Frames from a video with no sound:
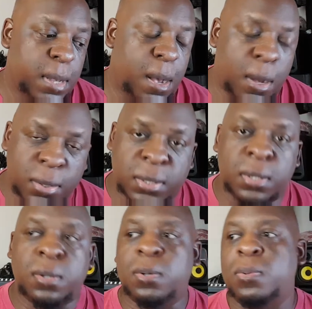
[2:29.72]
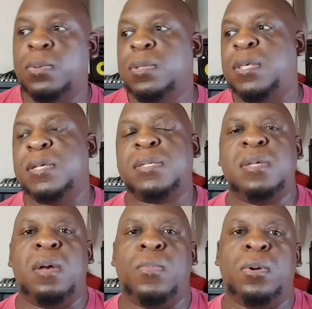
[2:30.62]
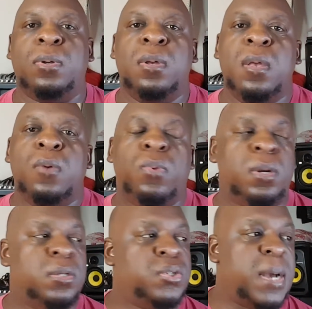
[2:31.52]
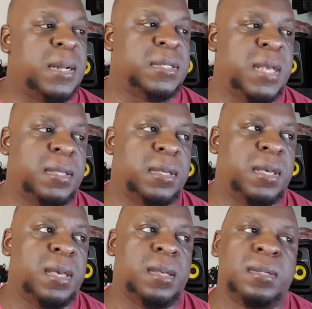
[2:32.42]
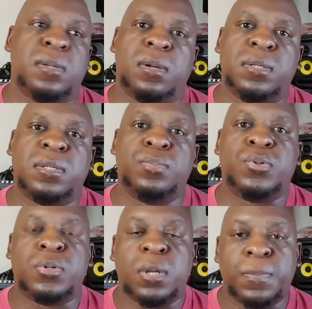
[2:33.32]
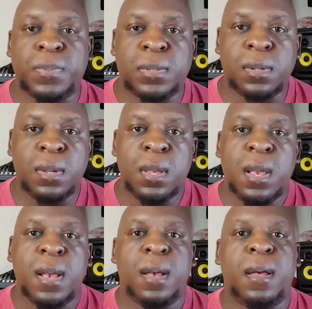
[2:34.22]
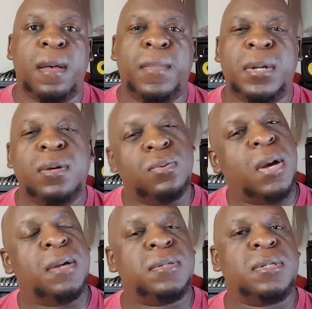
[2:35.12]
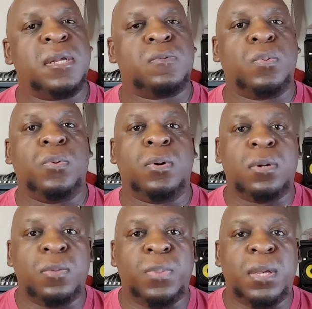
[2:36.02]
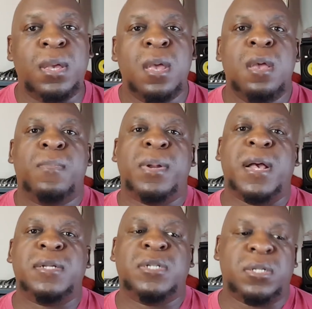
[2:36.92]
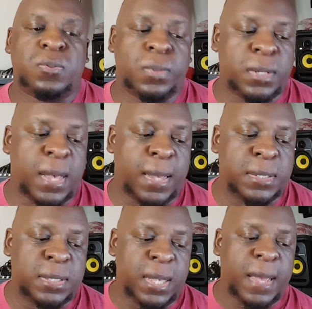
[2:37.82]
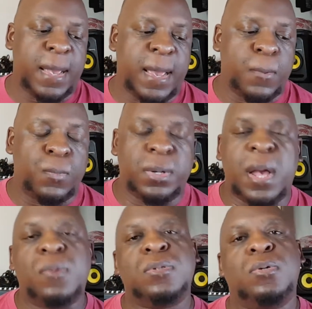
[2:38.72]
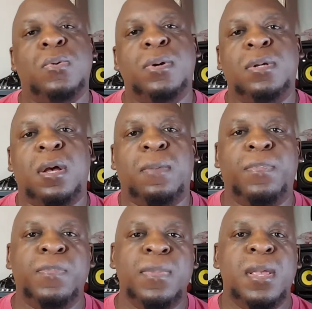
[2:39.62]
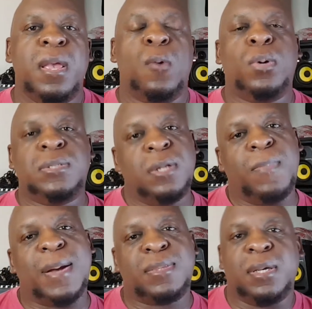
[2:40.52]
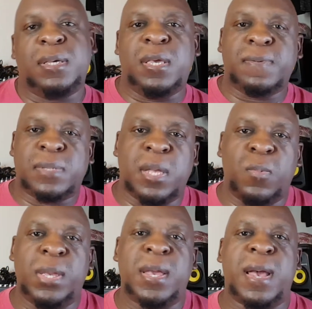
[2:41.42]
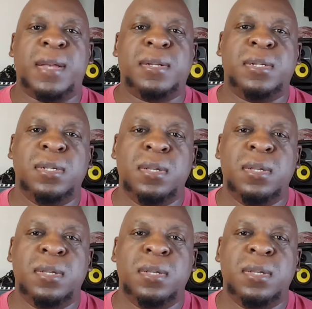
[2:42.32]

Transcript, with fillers: also, this summer, we're going to try to take the kids on some trips. Um, I don't know how successful we're going to be, but I just realized that when I was growing up, it wasn't about the gifts that we got.